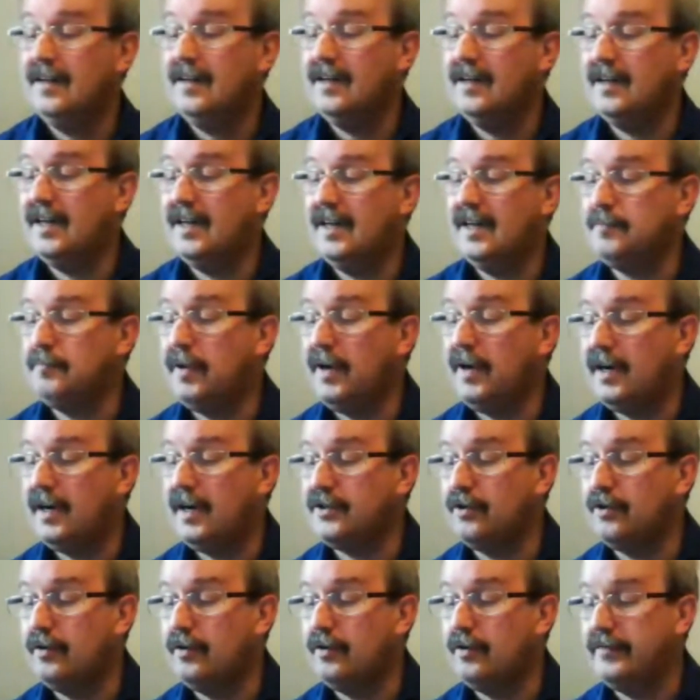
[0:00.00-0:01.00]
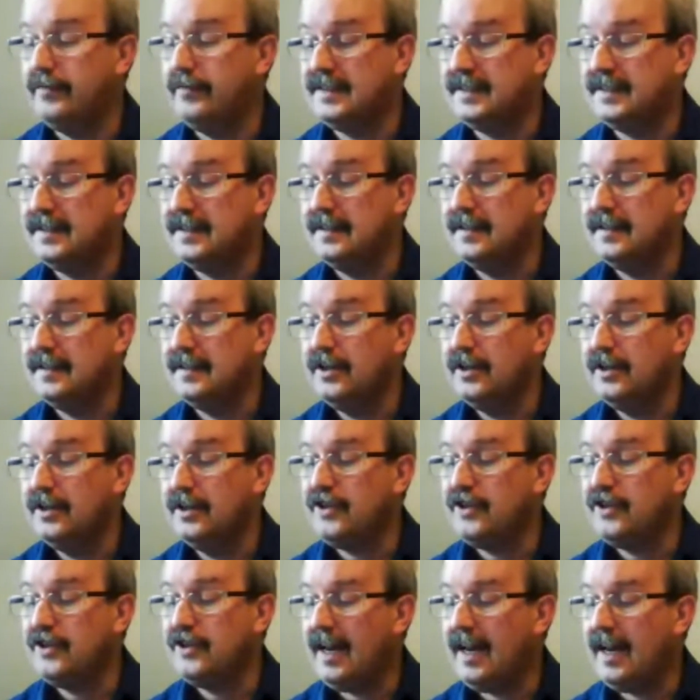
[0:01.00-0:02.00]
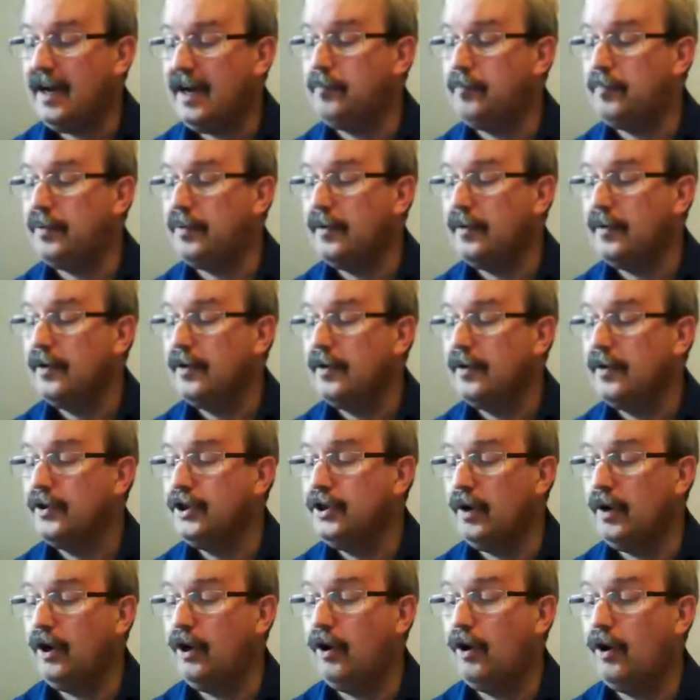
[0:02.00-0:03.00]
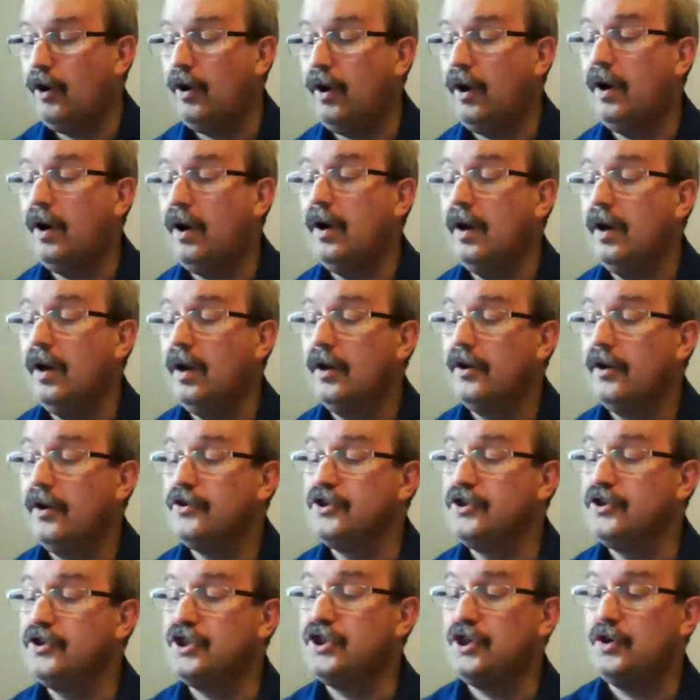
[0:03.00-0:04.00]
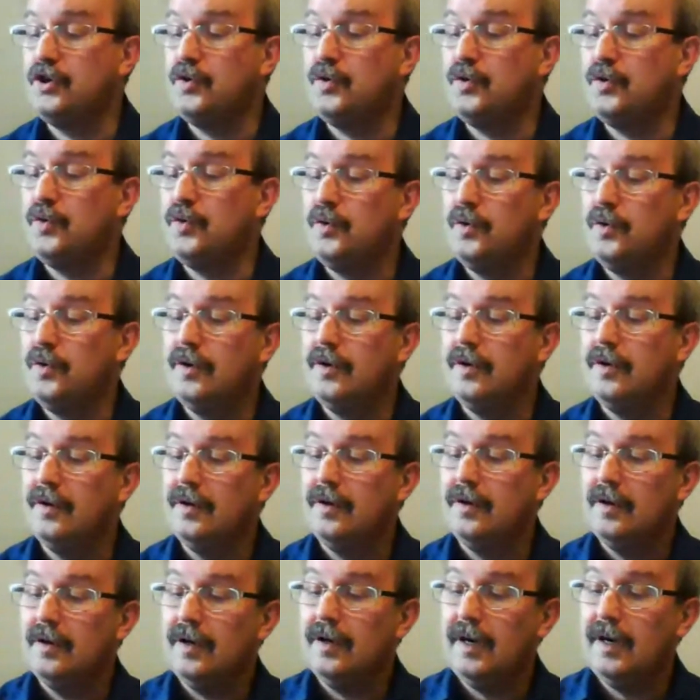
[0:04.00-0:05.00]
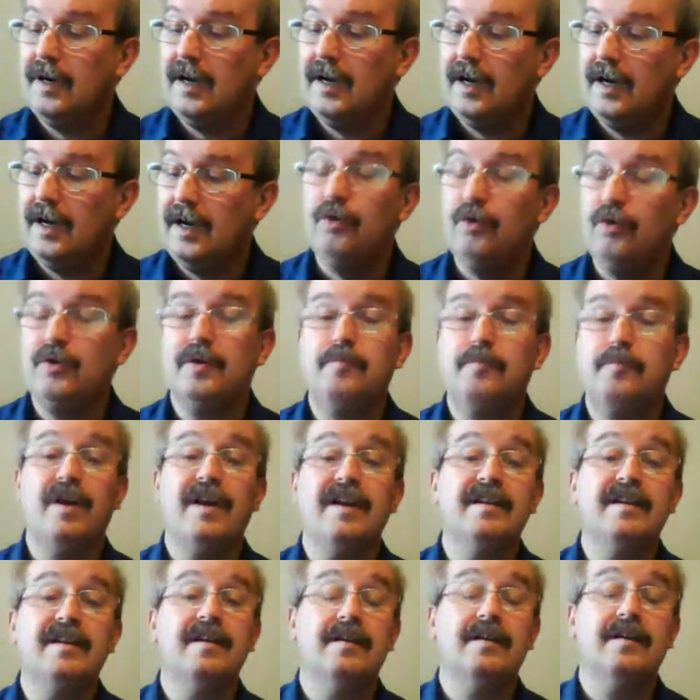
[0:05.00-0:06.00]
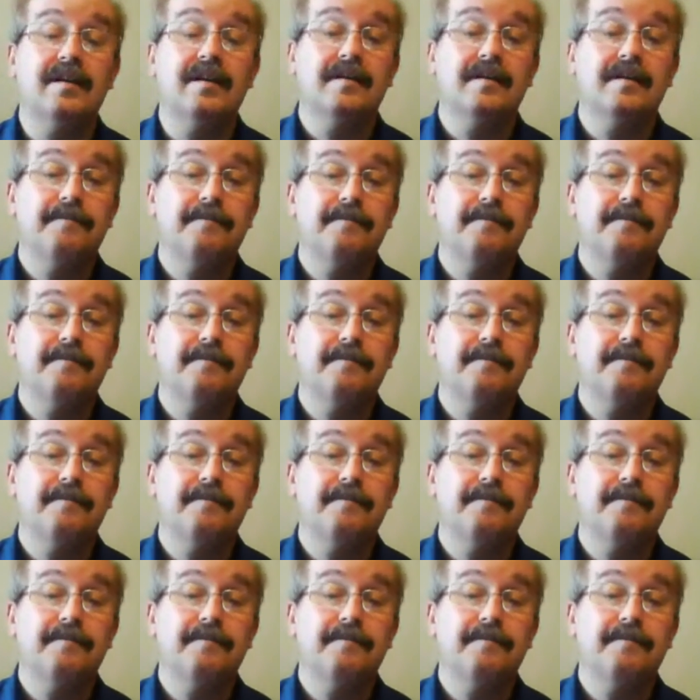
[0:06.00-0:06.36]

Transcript: as part of it to help you along to look at branding.